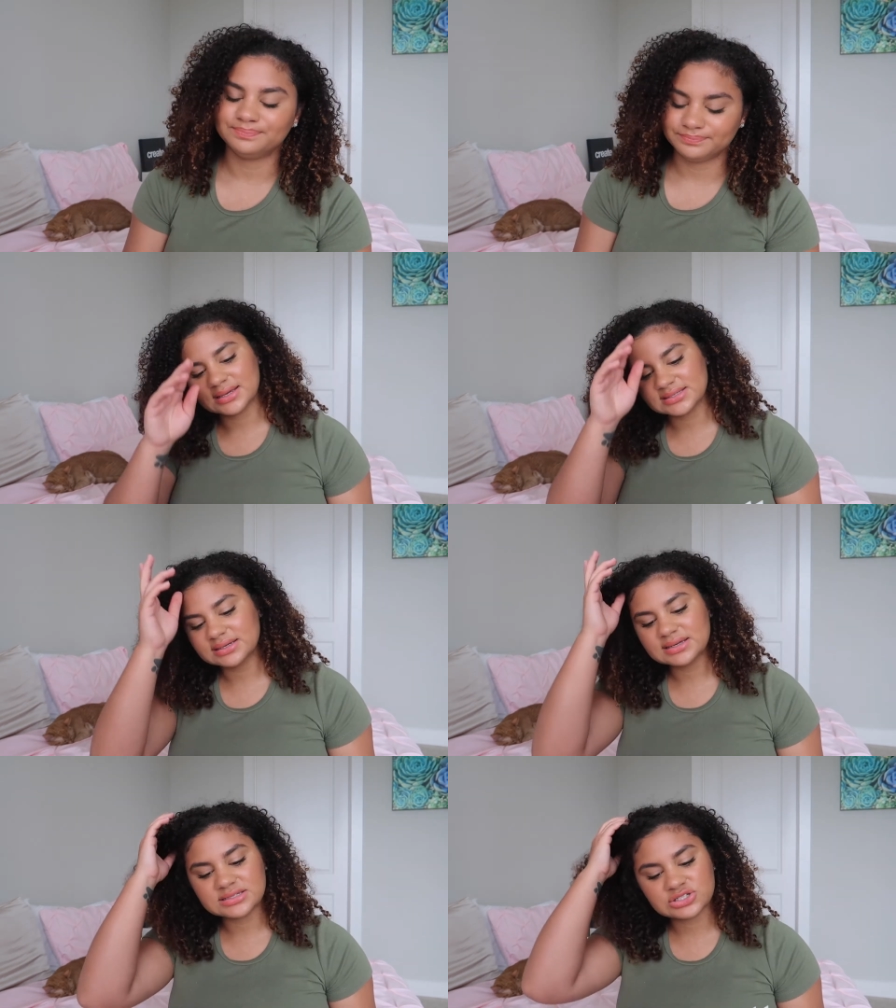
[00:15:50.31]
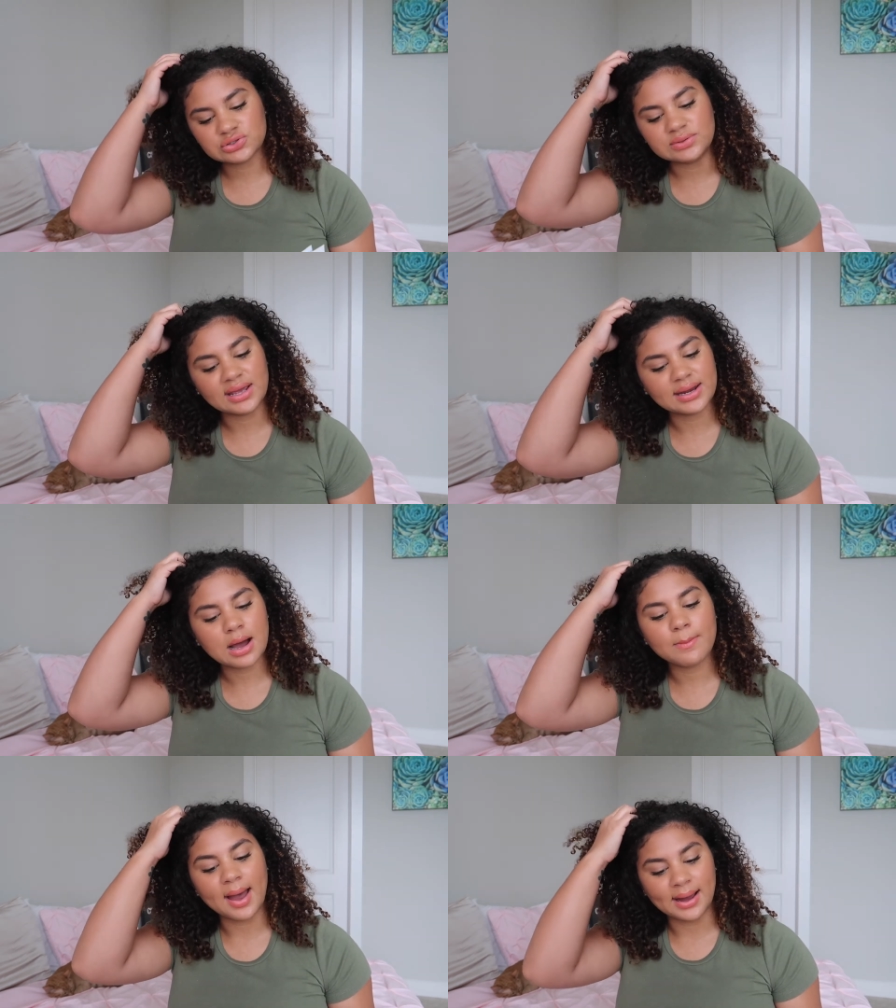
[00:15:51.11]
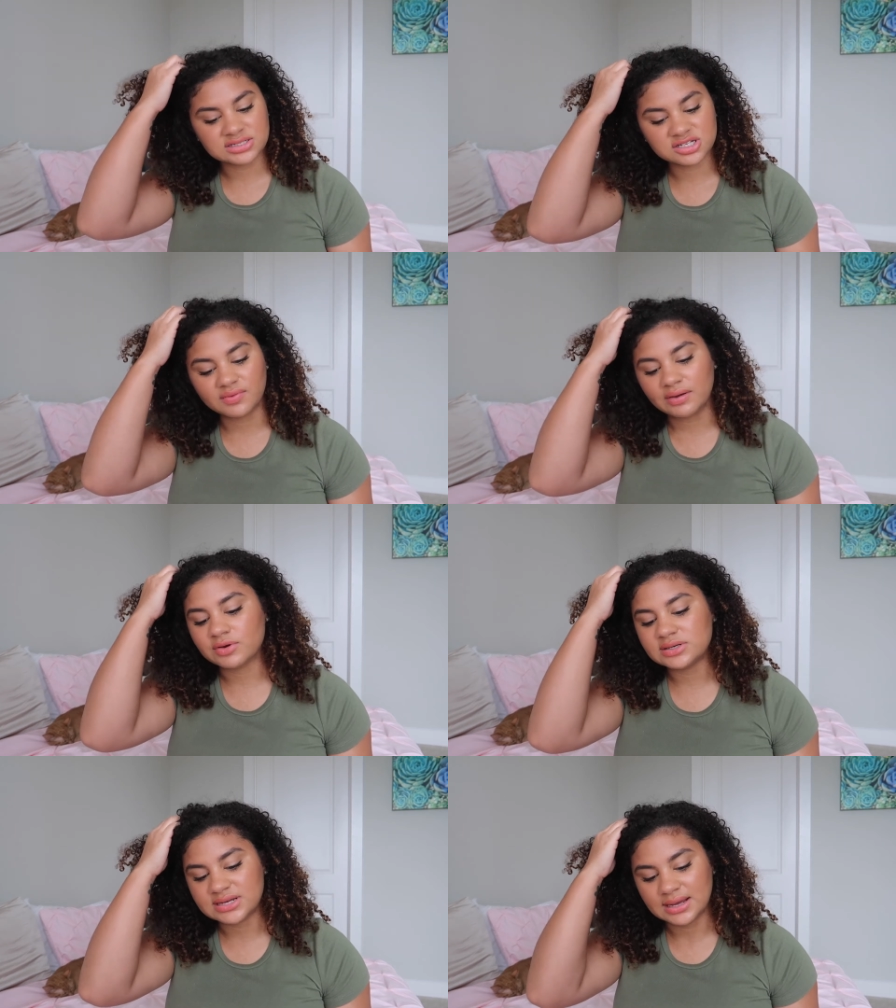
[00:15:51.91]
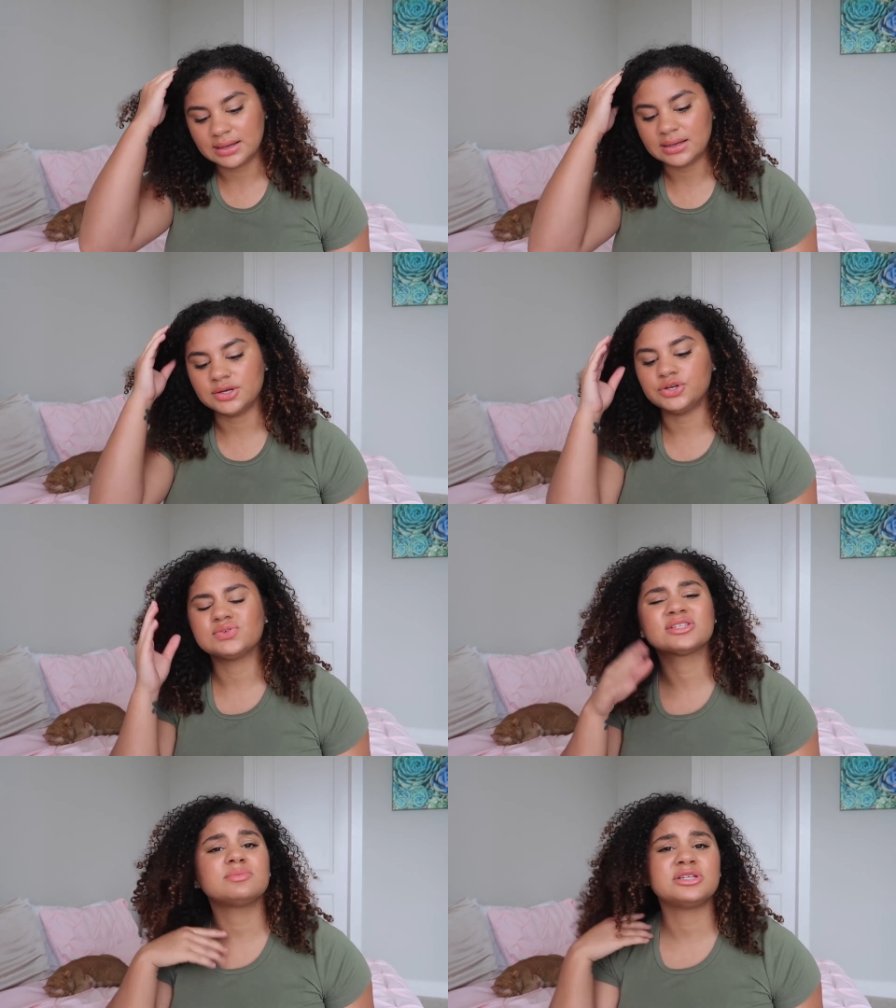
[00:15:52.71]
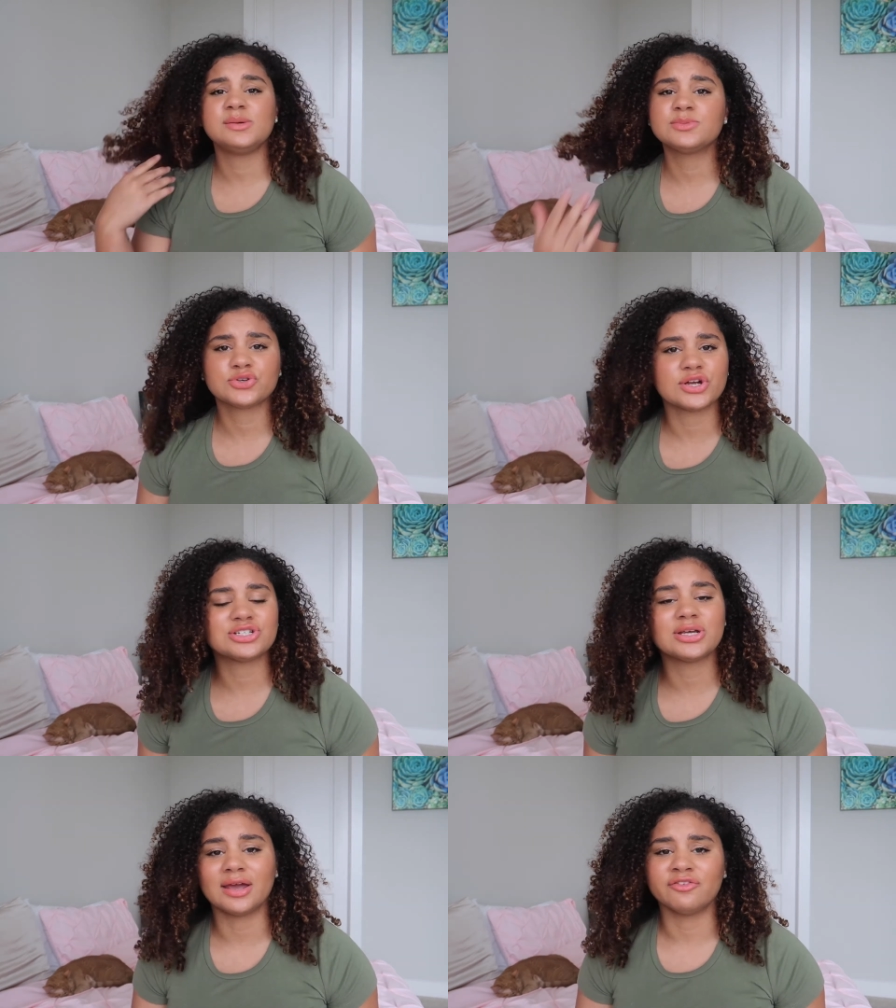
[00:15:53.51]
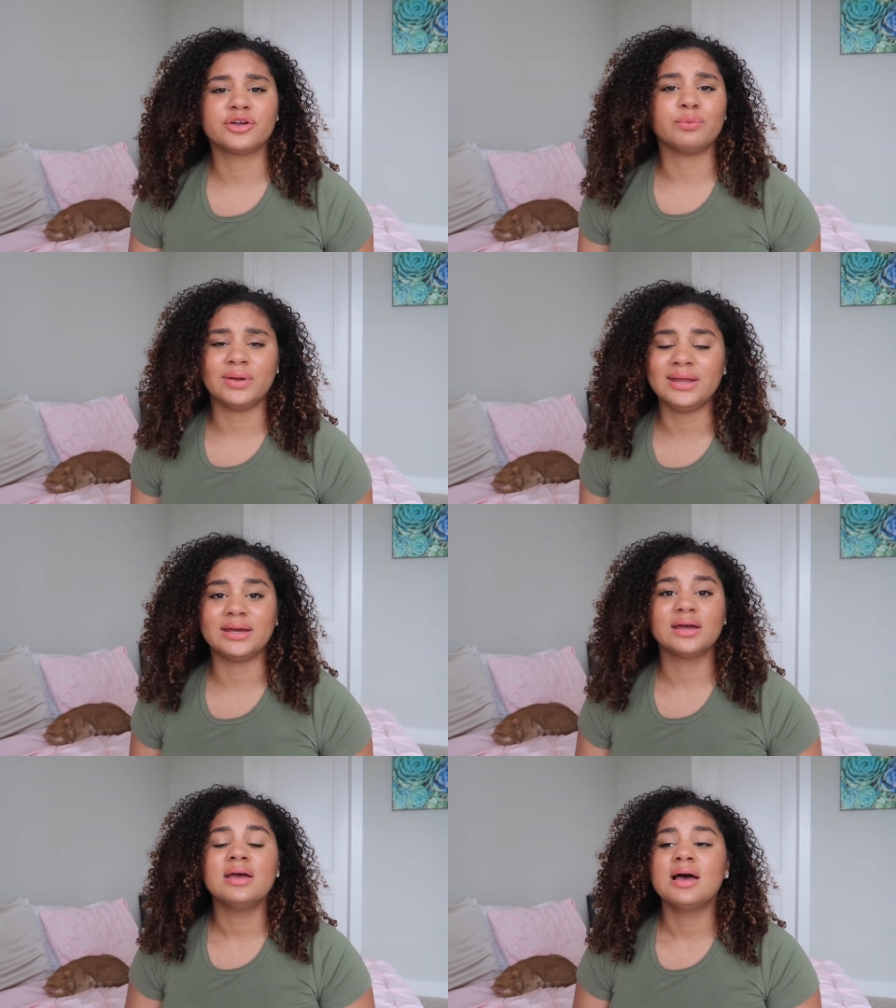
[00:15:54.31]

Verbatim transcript: Next thing is to get up active every day and do some deep stretching every week.